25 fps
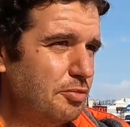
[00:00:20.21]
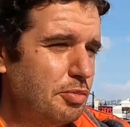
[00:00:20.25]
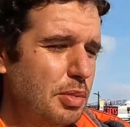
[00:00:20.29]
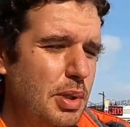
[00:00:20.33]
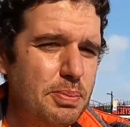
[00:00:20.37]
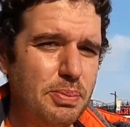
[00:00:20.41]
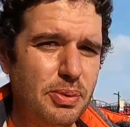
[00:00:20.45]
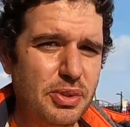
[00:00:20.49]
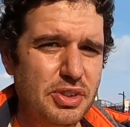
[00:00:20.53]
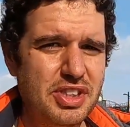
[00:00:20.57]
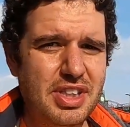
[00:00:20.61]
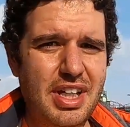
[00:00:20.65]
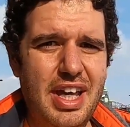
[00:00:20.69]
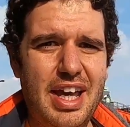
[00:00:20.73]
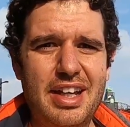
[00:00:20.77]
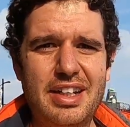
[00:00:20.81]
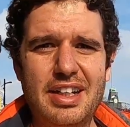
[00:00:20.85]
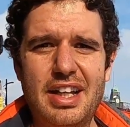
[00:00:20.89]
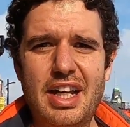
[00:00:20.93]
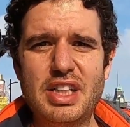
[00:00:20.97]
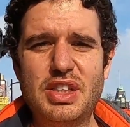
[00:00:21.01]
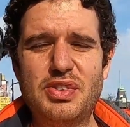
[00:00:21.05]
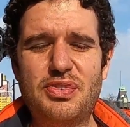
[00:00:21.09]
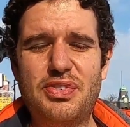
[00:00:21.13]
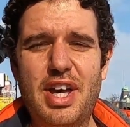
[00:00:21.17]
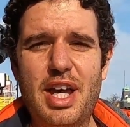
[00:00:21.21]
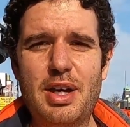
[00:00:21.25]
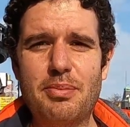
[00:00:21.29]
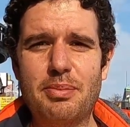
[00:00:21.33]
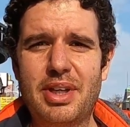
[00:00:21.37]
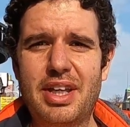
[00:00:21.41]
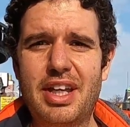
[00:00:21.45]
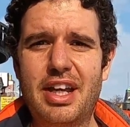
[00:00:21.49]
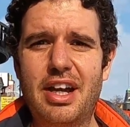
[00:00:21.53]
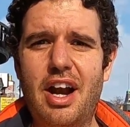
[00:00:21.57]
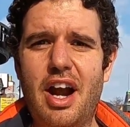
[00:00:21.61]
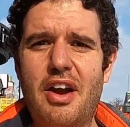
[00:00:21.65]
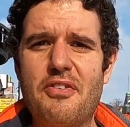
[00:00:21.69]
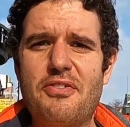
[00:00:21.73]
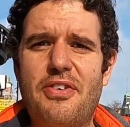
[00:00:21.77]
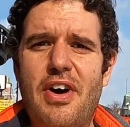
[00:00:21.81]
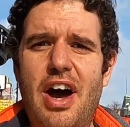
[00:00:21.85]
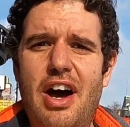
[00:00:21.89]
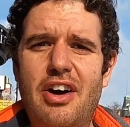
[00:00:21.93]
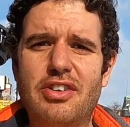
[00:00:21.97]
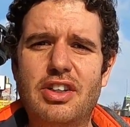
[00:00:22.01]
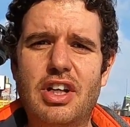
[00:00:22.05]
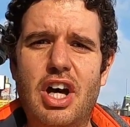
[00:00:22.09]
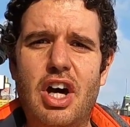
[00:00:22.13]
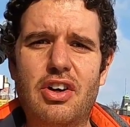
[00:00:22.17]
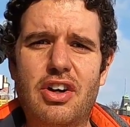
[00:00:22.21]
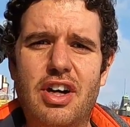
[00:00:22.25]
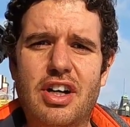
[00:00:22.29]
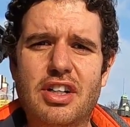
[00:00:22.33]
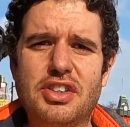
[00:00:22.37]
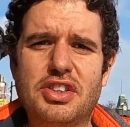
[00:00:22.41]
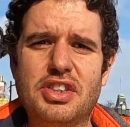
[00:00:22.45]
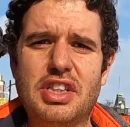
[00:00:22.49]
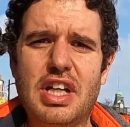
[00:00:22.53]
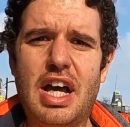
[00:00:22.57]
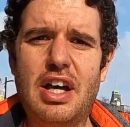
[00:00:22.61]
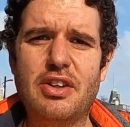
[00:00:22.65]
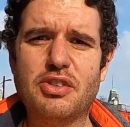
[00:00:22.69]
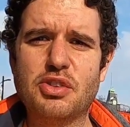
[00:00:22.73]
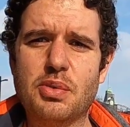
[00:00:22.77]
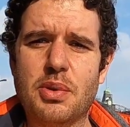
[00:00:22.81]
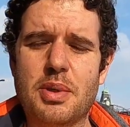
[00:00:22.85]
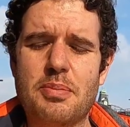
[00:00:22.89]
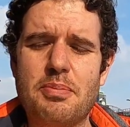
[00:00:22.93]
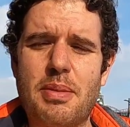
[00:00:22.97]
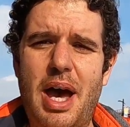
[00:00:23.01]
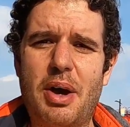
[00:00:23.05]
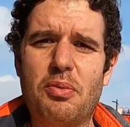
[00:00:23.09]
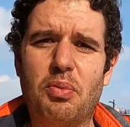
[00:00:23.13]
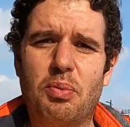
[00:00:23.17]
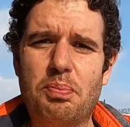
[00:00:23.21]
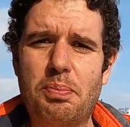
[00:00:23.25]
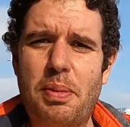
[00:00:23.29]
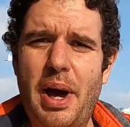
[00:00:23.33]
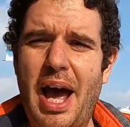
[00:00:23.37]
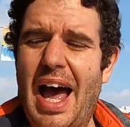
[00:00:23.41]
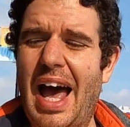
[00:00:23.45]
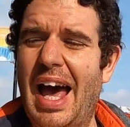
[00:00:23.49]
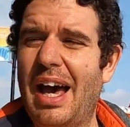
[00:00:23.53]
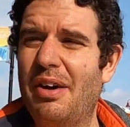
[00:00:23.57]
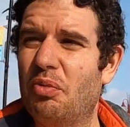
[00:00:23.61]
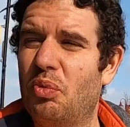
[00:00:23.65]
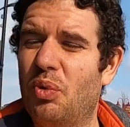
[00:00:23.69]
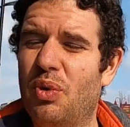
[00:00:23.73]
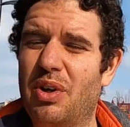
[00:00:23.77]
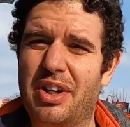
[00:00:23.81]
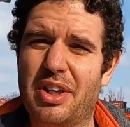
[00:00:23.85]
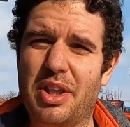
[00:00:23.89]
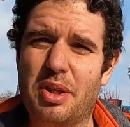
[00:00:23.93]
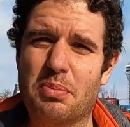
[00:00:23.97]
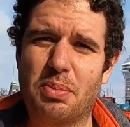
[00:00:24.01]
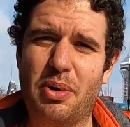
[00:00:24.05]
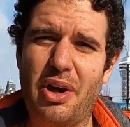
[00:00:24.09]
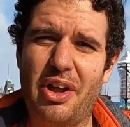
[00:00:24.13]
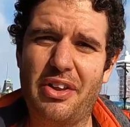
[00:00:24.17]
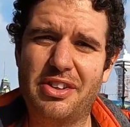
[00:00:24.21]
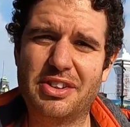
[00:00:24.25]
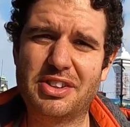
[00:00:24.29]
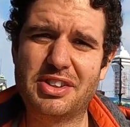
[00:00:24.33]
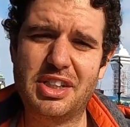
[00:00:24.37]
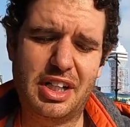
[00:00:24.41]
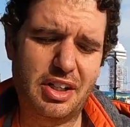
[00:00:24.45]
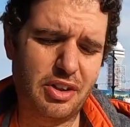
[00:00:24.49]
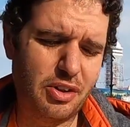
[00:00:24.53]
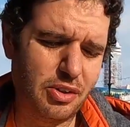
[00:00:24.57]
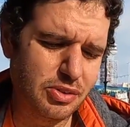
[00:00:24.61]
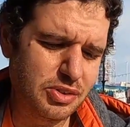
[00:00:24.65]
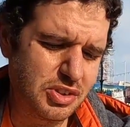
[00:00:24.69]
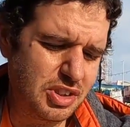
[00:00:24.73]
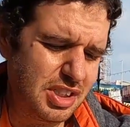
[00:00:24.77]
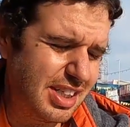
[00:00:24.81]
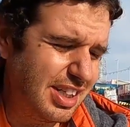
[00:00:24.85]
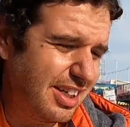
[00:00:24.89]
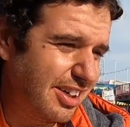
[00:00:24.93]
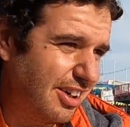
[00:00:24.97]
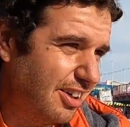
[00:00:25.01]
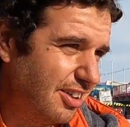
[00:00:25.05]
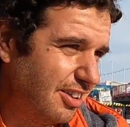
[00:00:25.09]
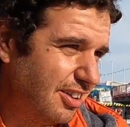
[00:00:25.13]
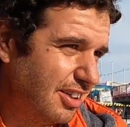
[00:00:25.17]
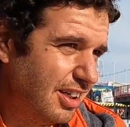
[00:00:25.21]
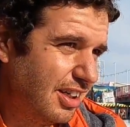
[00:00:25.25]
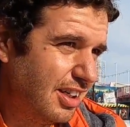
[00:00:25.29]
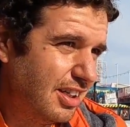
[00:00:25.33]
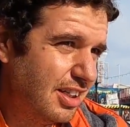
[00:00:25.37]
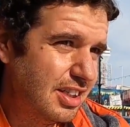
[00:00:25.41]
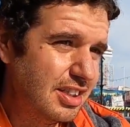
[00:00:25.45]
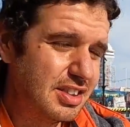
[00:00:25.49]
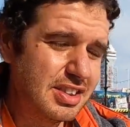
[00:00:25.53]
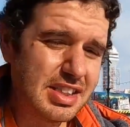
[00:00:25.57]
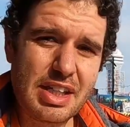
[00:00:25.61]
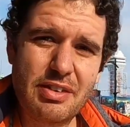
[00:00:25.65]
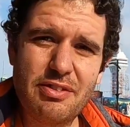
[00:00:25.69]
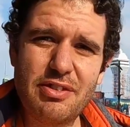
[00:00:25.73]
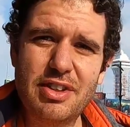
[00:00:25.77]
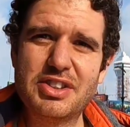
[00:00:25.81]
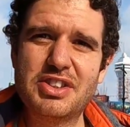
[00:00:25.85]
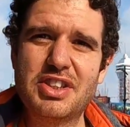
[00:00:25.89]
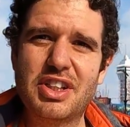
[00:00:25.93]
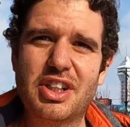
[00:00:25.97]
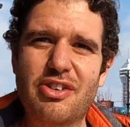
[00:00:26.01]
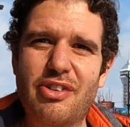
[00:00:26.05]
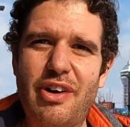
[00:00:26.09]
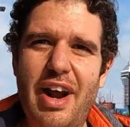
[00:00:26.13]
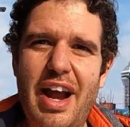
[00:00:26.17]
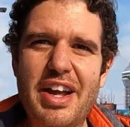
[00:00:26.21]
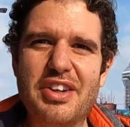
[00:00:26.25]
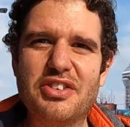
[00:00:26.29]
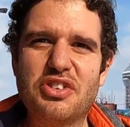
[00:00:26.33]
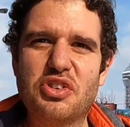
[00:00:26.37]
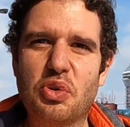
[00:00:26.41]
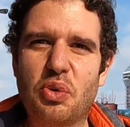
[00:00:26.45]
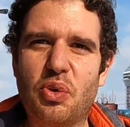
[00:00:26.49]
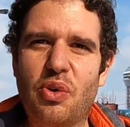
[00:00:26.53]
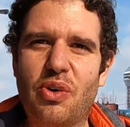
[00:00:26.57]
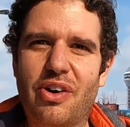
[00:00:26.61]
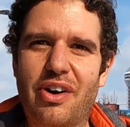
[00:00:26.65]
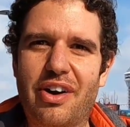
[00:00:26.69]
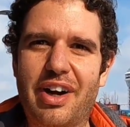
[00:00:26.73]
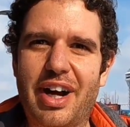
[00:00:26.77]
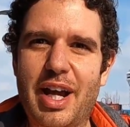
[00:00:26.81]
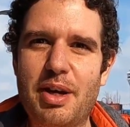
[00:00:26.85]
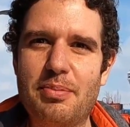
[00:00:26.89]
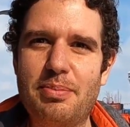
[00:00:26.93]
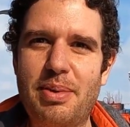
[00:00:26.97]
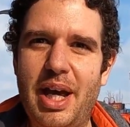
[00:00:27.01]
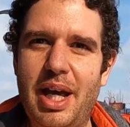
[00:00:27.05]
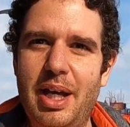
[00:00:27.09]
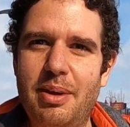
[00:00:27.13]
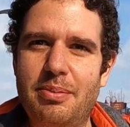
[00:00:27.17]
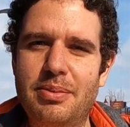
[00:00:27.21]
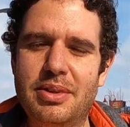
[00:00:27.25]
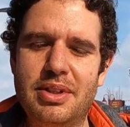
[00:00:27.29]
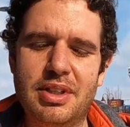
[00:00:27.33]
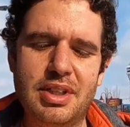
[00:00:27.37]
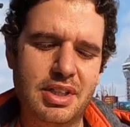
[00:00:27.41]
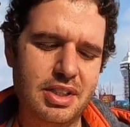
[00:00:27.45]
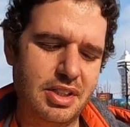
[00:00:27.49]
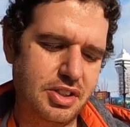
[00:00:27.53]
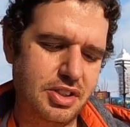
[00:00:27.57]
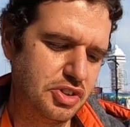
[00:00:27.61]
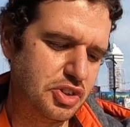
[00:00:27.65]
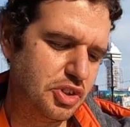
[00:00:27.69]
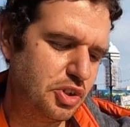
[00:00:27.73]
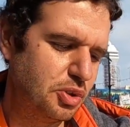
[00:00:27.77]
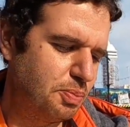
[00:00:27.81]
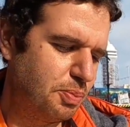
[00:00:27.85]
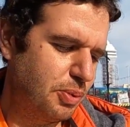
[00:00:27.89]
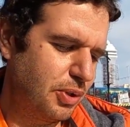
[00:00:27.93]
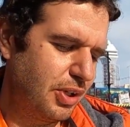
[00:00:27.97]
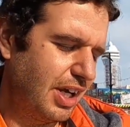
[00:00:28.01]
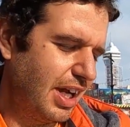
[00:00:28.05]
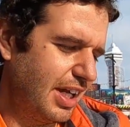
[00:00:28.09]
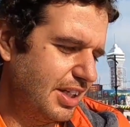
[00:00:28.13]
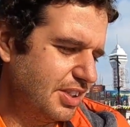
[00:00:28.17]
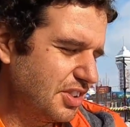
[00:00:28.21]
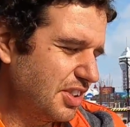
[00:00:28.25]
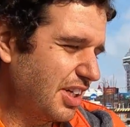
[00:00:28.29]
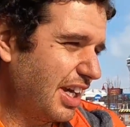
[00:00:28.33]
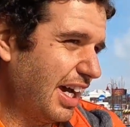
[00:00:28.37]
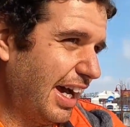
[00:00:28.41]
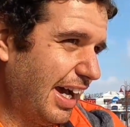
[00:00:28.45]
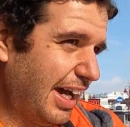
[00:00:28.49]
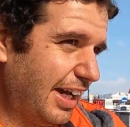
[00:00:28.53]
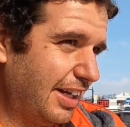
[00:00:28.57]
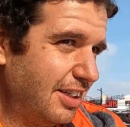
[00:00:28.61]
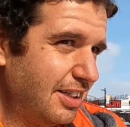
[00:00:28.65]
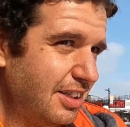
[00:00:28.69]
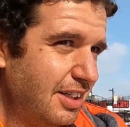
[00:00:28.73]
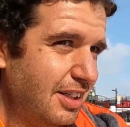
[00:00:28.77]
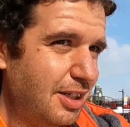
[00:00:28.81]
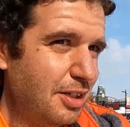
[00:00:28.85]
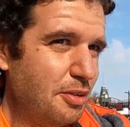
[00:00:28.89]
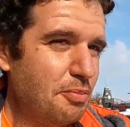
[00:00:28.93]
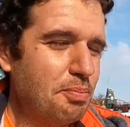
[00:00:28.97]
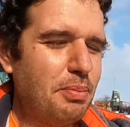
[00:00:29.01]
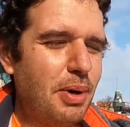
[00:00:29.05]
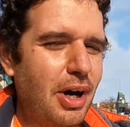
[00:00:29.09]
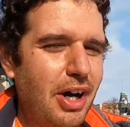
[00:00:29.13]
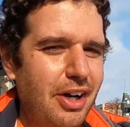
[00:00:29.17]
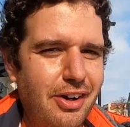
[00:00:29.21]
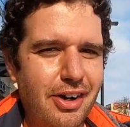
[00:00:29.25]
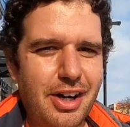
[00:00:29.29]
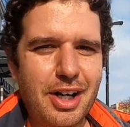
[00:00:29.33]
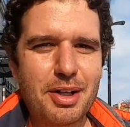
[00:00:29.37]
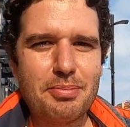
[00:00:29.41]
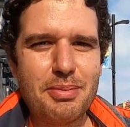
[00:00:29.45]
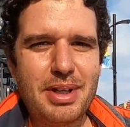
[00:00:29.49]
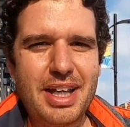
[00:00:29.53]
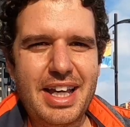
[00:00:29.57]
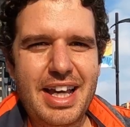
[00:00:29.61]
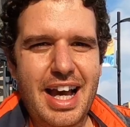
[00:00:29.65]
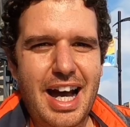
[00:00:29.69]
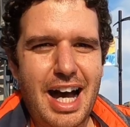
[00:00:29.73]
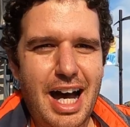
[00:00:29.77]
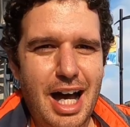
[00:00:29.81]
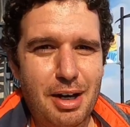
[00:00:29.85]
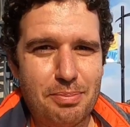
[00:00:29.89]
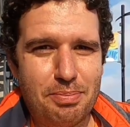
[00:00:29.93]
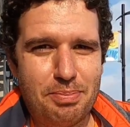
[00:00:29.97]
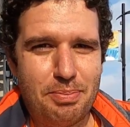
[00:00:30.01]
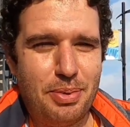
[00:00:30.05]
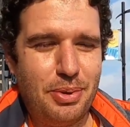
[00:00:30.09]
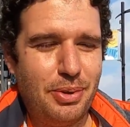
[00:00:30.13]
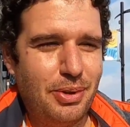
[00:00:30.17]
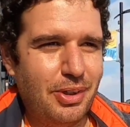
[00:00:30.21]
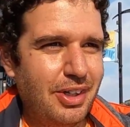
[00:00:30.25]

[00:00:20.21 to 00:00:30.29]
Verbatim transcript: People say a nice family here. I found out ourselves. We met Pat, one of the brothers that owns it here. He's giving us a grand tour, right, babe? Super nice guy, buttering me up.